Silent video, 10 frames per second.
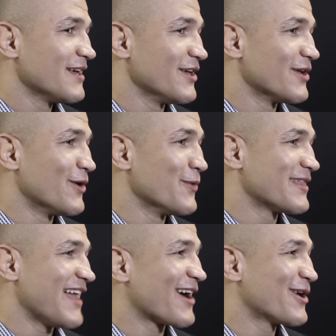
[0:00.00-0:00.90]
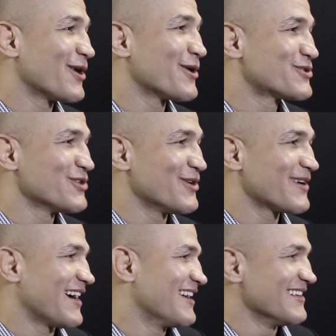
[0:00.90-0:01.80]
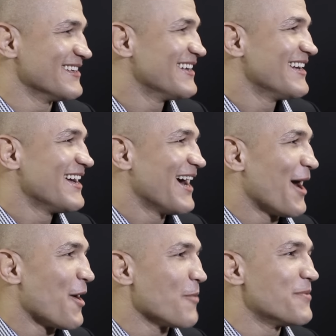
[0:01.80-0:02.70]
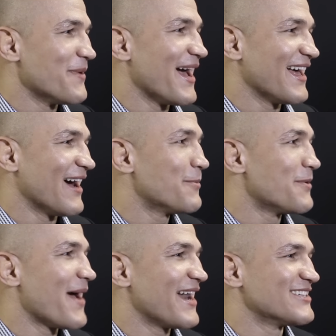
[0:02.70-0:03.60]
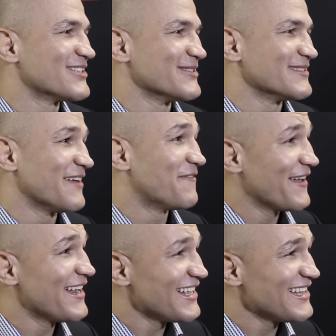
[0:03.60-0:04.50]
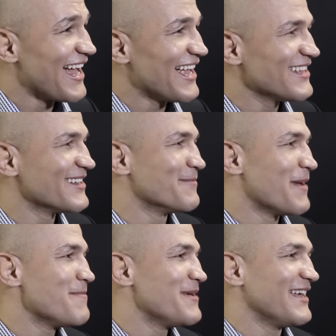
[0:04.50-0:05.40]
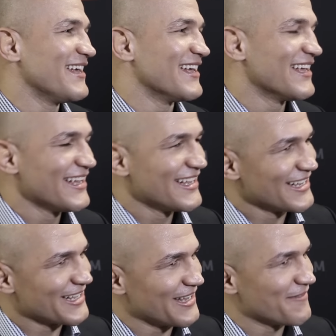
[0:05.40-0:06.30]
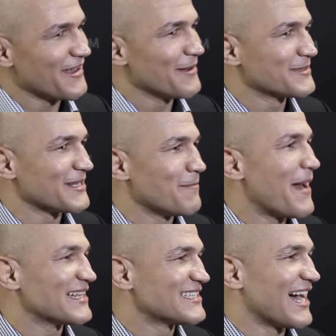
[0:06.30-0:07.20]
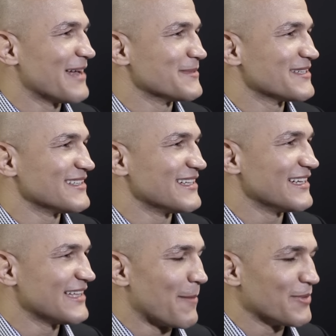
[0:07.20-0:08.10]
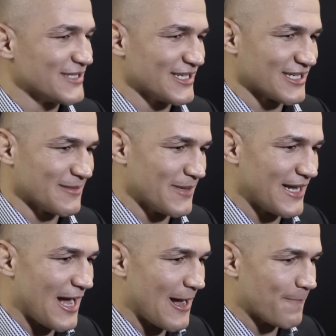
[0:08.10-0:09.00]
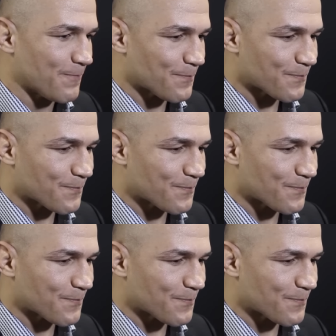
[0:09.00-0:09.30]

you know, with that go-go choke, I. I'll be, re- I'll be ready to defend it that and maybe give him some bad times in, in that position. But um,